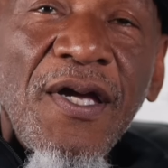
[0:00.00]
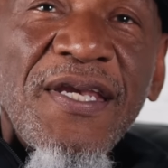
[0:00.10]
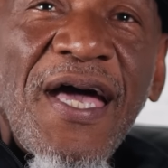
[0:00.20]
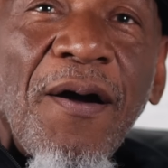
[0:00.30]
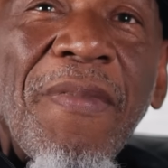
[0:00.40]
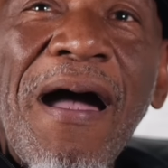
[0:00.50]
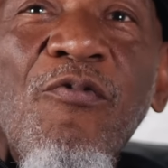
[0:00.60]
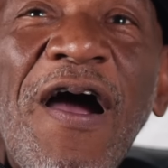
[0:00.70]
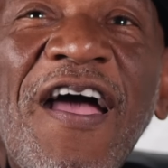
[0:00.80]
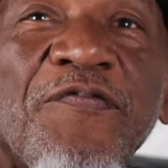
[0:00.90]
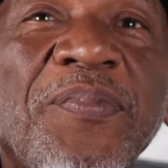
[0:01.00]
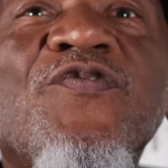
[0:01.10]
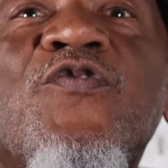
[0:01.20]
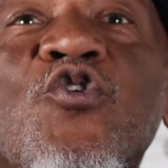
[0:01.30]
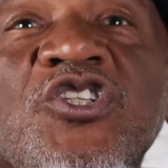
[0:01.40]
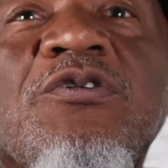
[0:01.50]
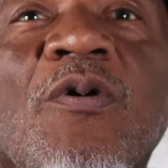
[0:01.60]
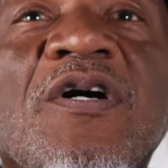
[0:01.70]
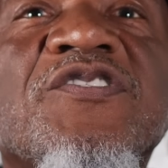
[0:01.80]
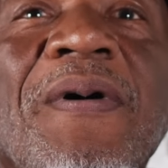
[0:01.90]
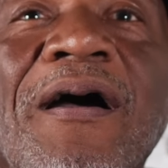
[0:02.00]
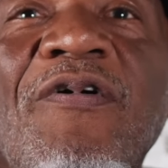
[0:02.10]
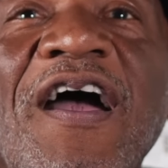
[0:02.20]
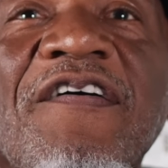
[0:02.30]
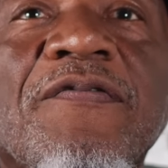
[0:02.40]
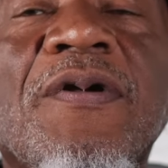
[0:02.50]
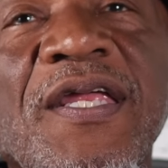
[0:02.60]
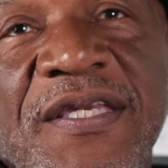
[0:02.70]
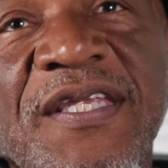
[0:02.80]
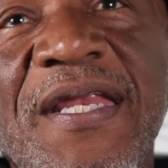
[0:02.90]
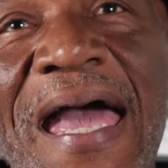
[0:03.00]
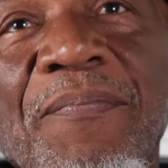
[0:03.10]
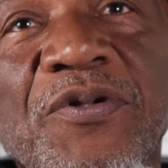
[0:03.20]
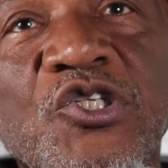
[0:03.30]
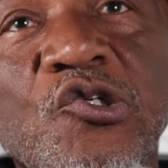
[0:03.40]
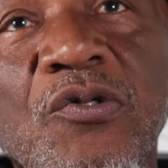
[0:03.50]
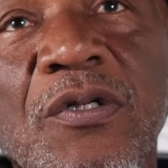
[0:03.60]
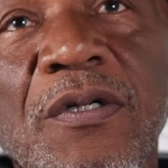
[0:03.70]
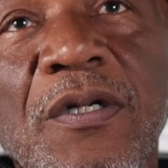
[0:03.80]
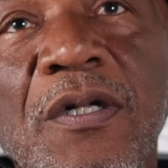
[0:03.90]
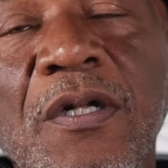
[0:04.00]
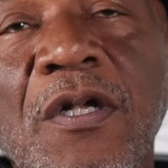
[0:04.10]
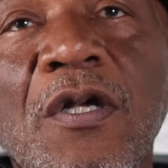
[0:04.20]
Now, my wife, before she was my wife, it did happen to her. Mm-hmm.